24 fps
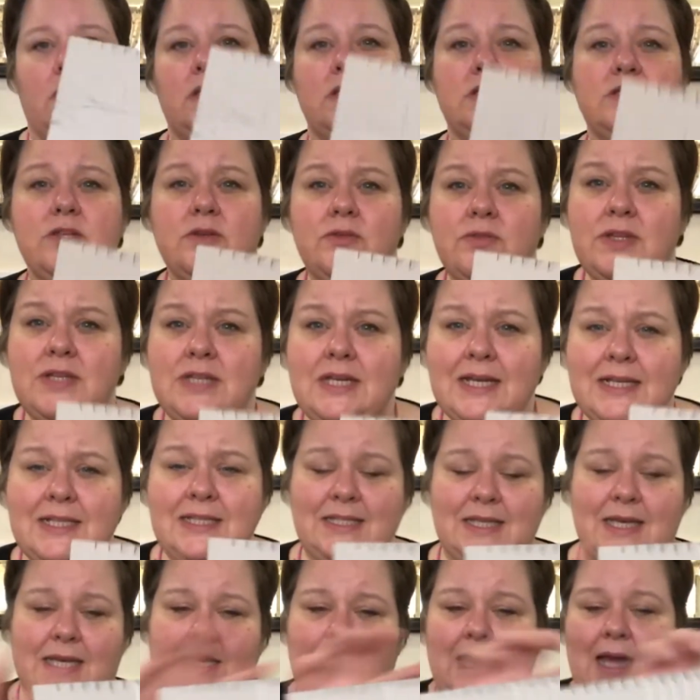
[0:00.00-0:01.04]
So the next
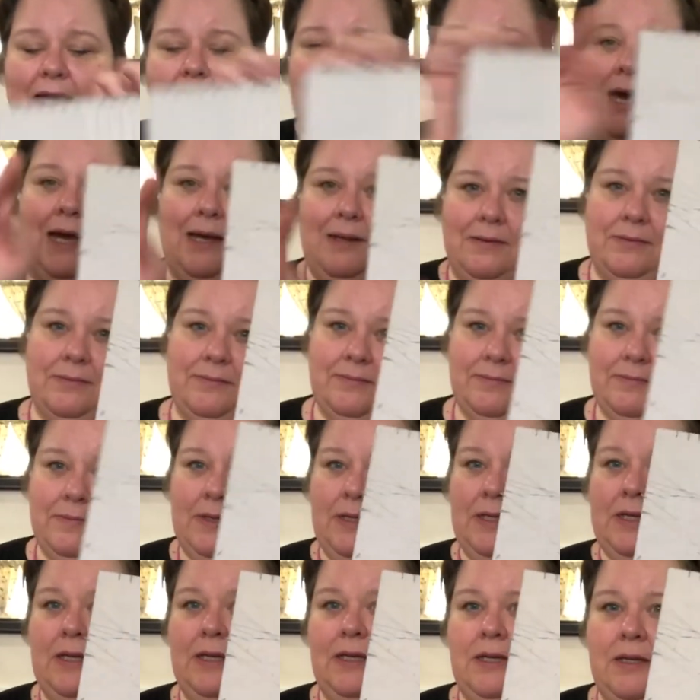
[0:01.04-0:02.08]
thing, I cut
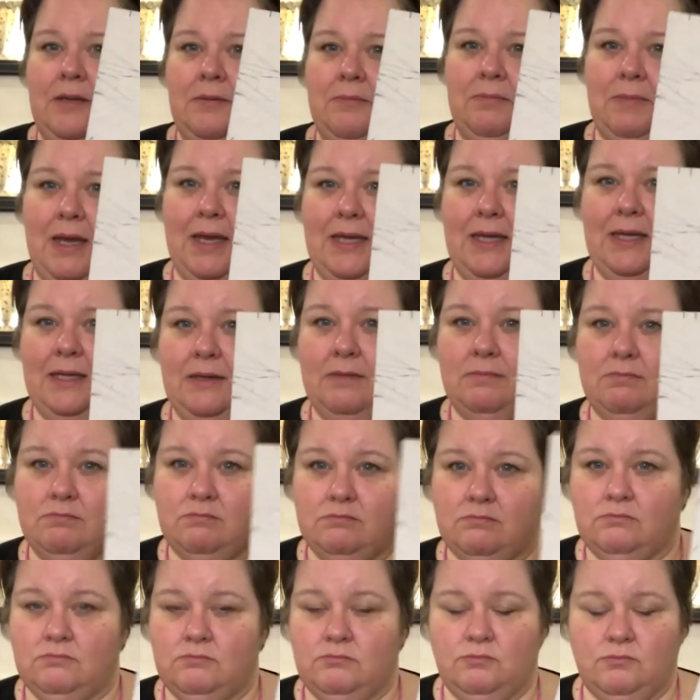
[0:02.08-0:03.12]
my
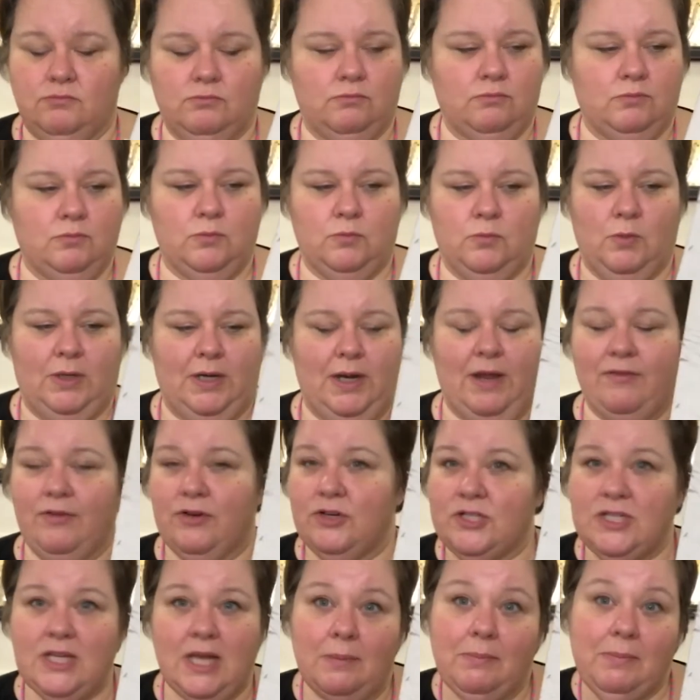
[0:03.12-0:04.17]
whatever
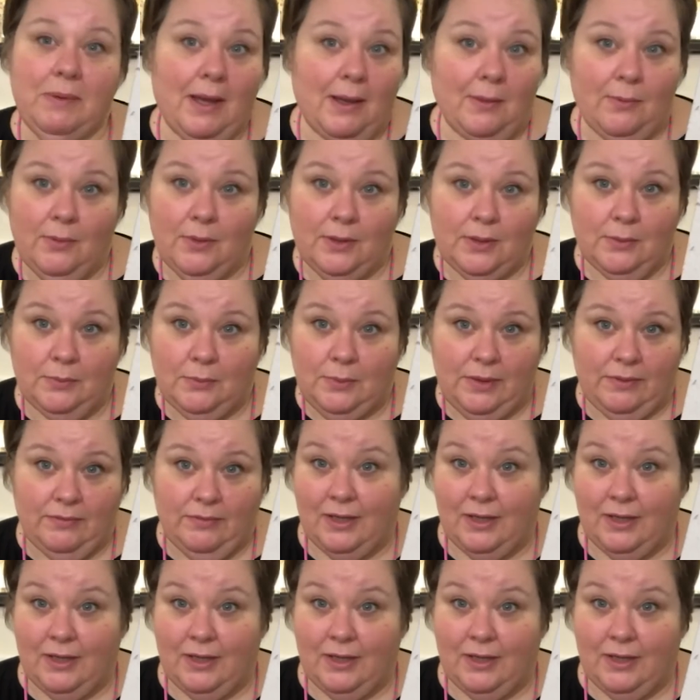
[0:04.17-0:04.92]
shape I want to weave